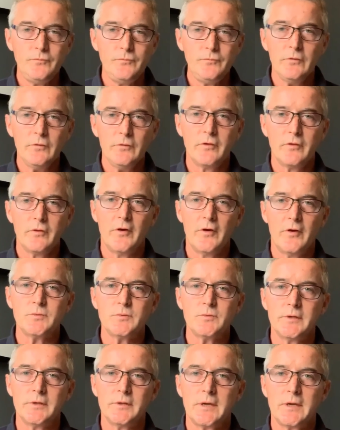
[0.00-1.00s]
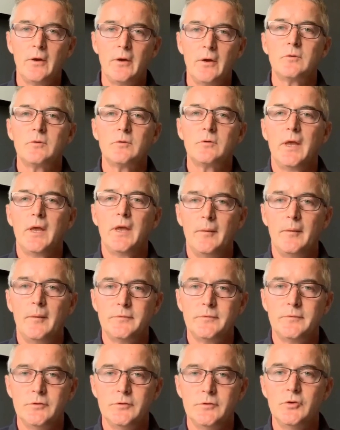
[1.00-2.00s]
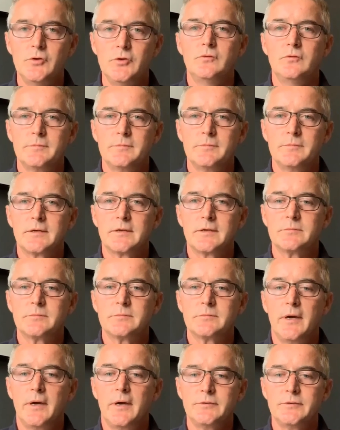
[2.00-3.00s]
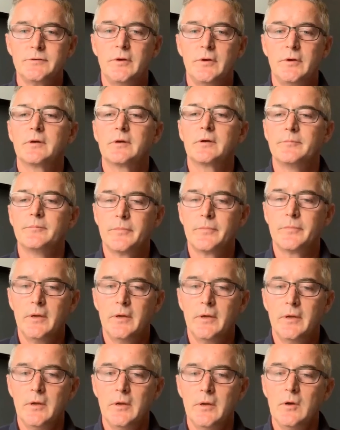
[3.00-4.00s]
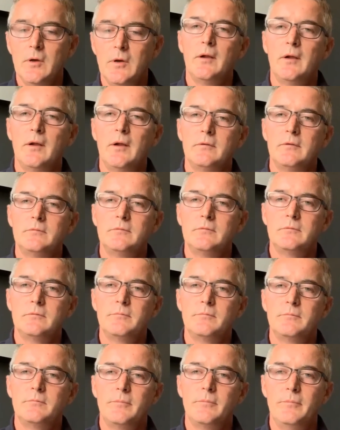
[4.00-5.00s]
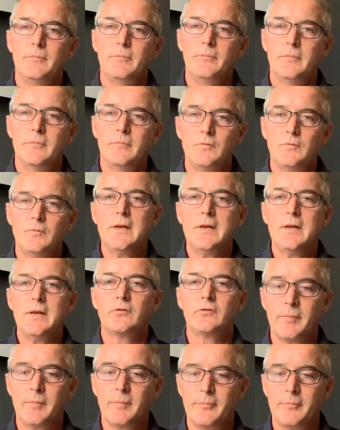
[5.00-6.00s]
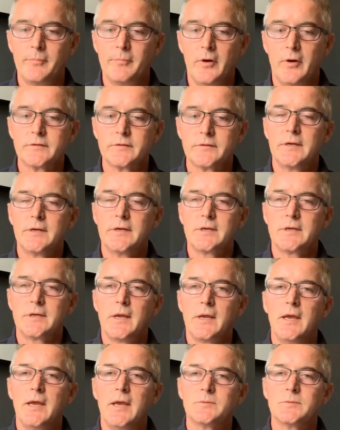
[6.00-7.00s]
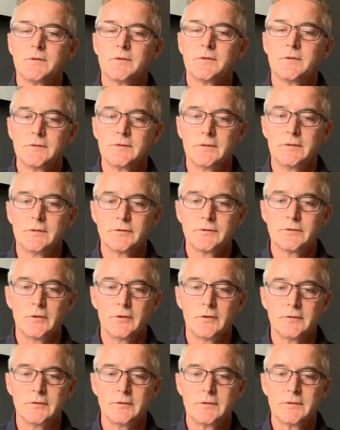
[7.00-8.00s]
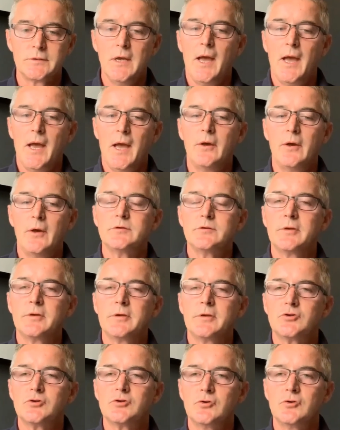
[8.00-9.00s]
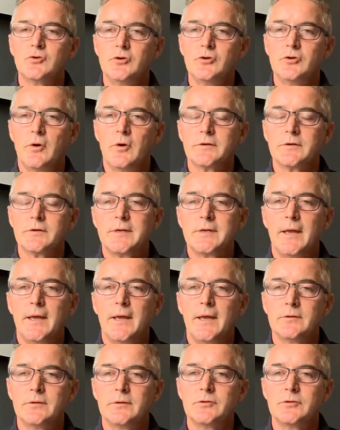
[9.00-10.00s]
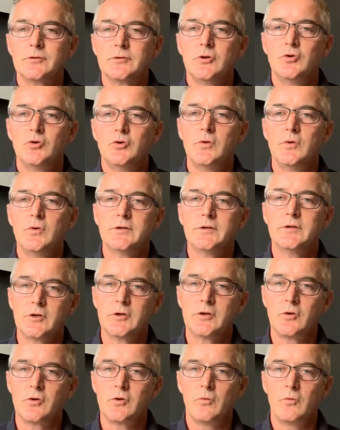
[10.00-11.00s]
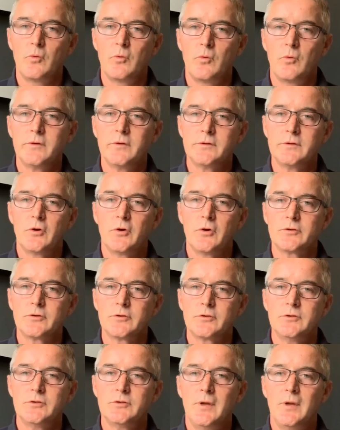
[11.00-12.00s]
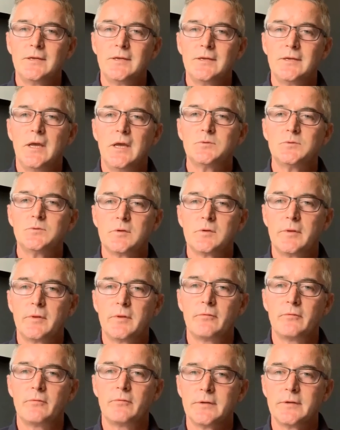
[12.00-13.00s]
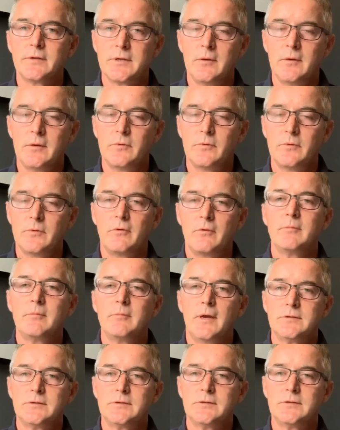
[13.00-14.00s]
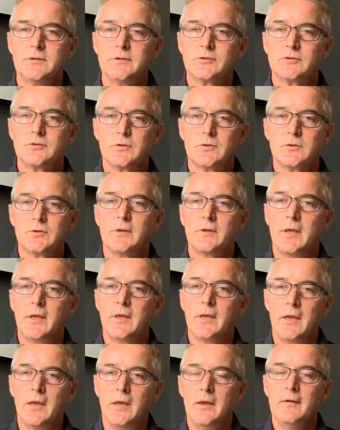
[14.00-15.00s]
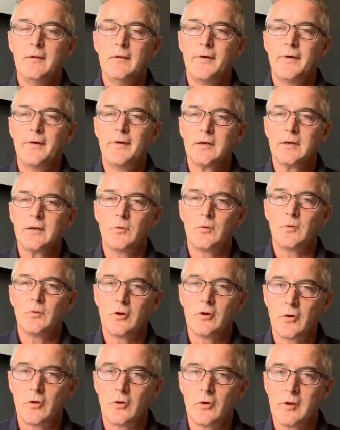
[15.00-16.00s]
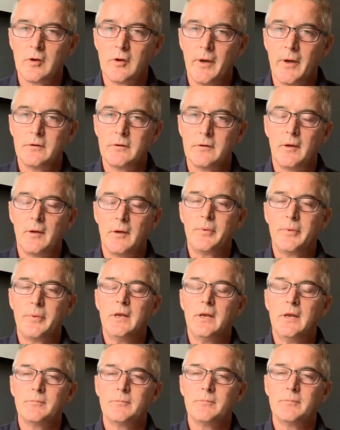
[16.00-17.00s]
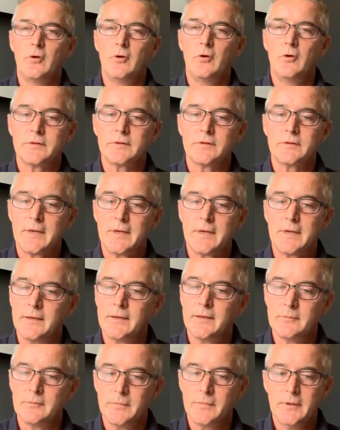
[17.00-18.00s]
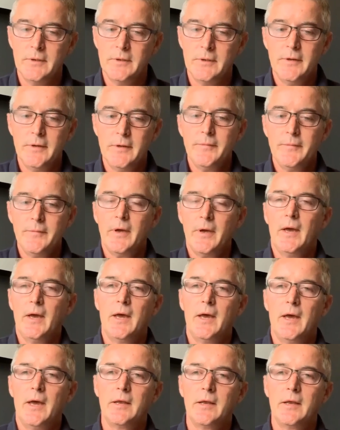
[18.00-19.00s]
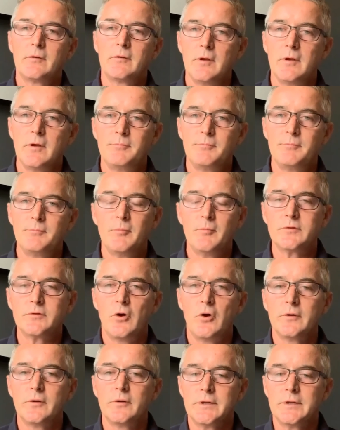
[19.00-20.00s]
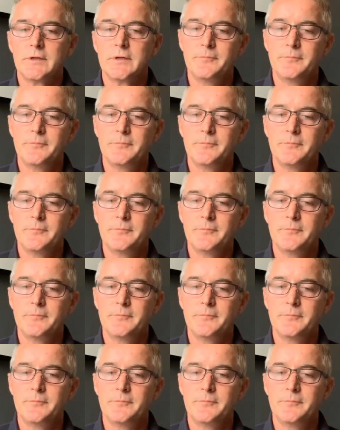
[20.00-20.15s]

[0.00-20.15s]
So the first one is, how can we help you to maximize your income? Well, really, it's all about personalizing engagement, isn't it? So it's how to make sure you understand who it is you're wanting to talk to, engage with them at the right time with the right message so that they find what you're talking about appealing, but also understanding. And it promotes loyalty.